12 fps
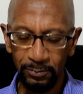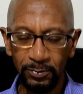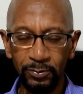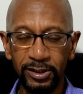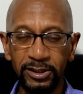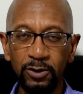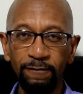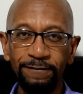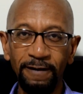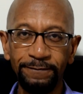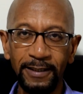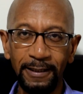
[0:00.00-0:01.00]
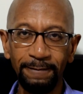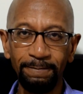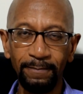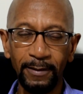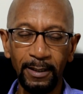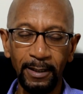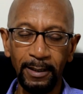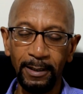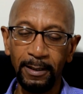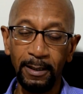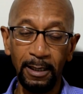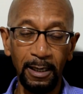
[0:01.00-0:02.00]
which is 250.
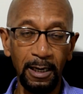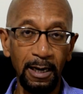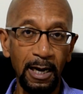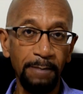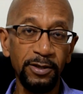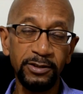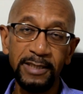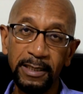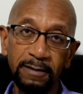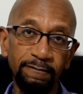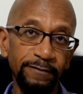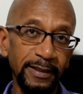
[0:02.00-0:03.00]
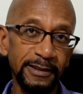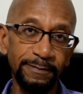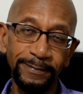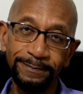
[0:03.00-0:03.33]
I'm just not convinced